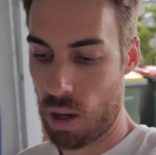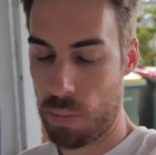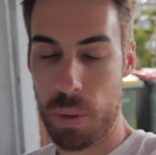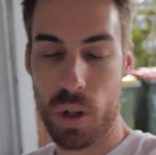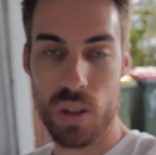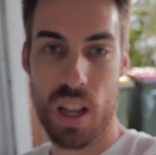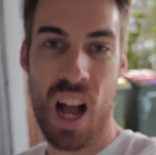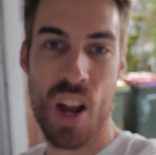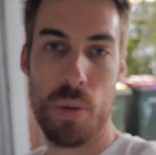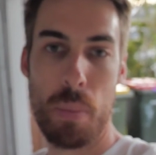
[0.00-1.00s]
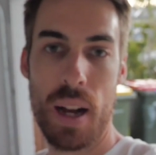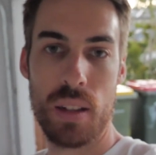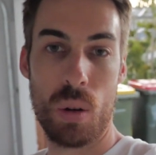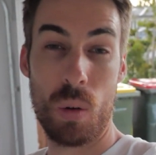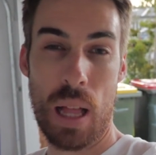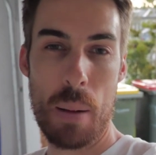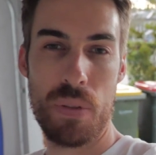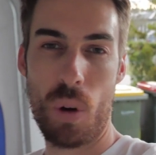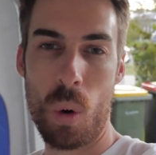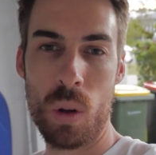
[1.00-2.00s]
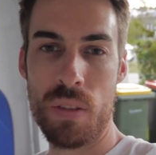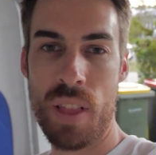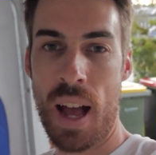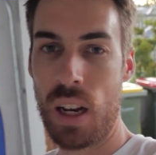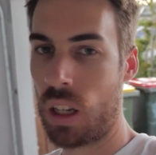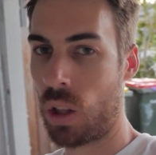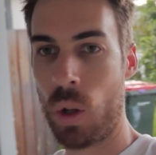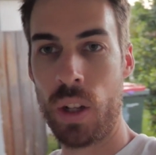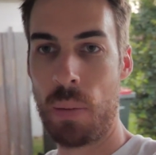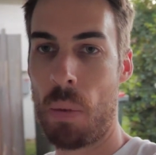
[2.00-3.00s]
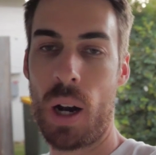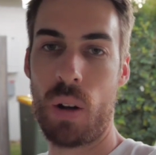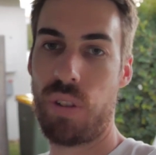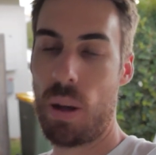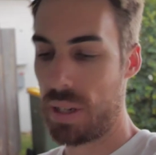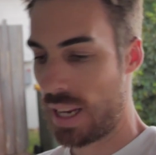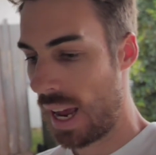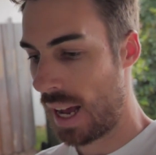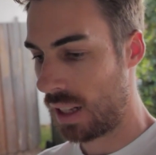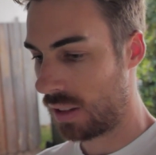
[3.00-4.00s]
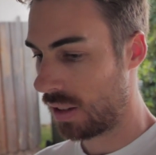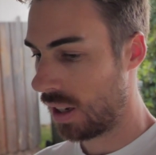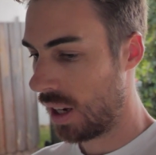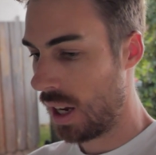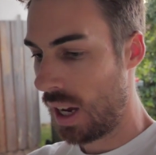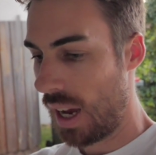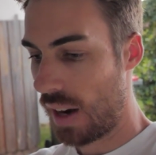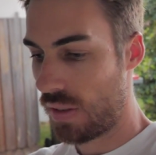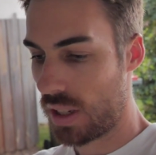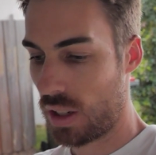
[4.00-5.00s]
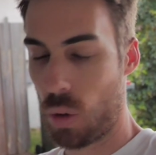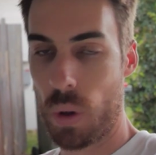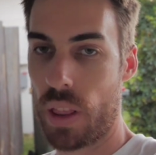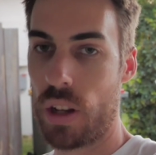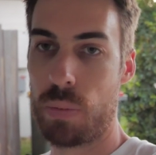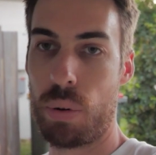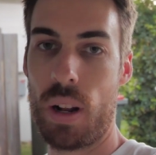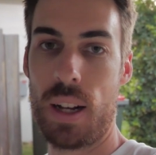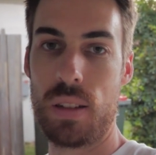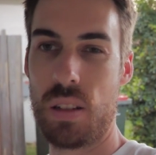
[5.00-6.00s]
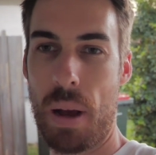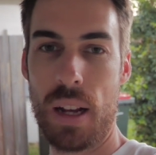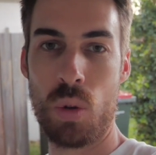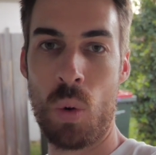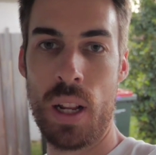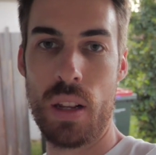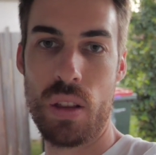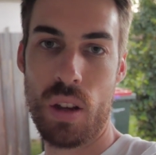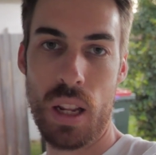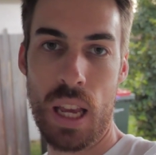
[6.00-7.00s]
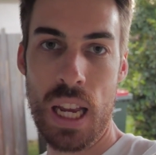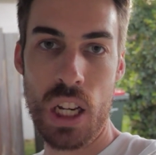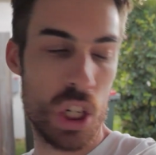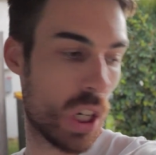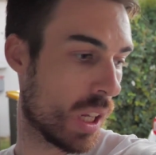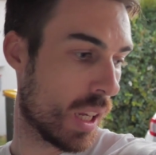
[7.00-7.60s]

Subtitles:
Probably cost $100 all up for all of that, including the microfiber towels. Every single one of those products is about 20 to 30 each.